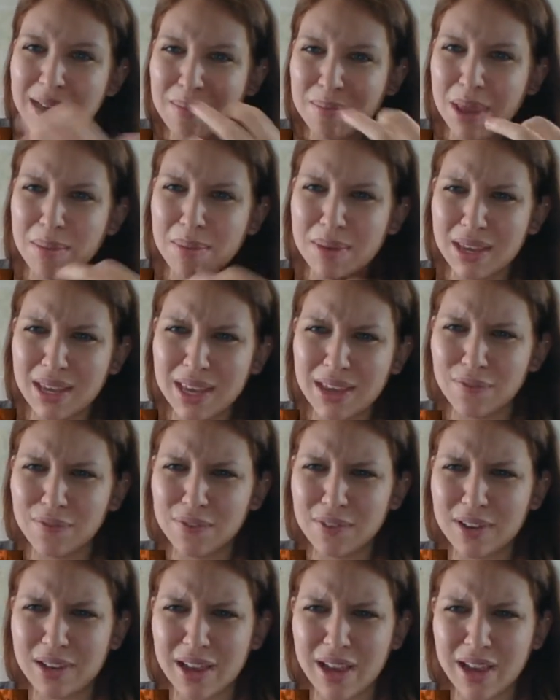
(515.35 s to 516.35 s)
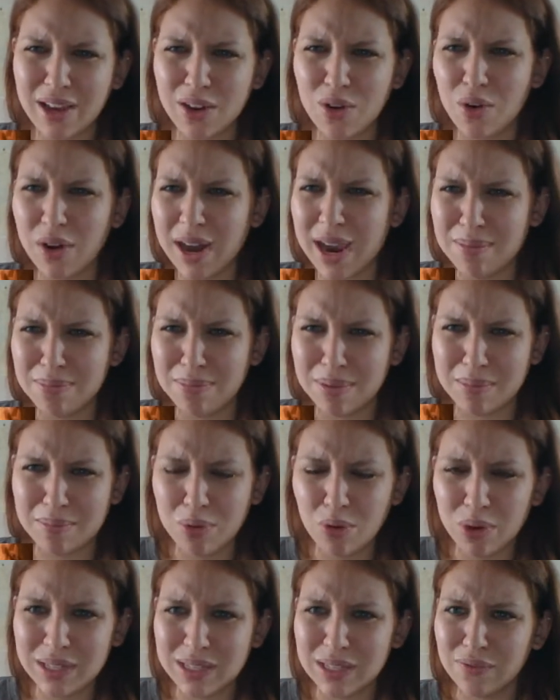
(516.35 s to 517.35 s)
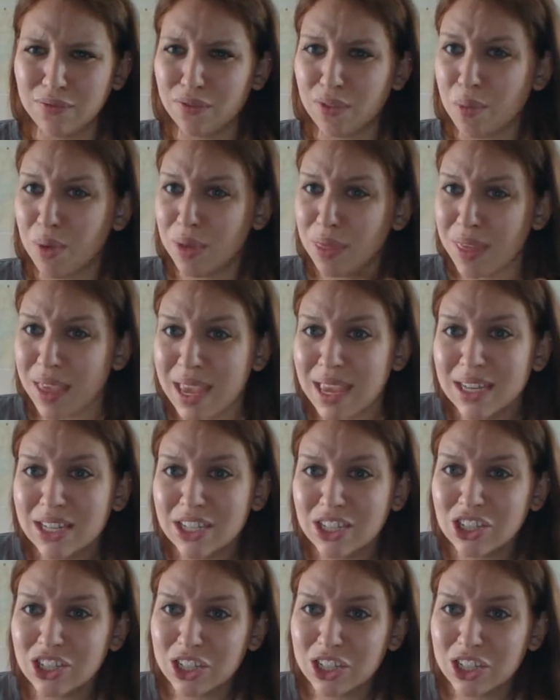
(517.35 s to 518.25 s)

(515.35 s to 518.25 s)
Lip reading: Maybe if Korra hadn't been poisoned from within,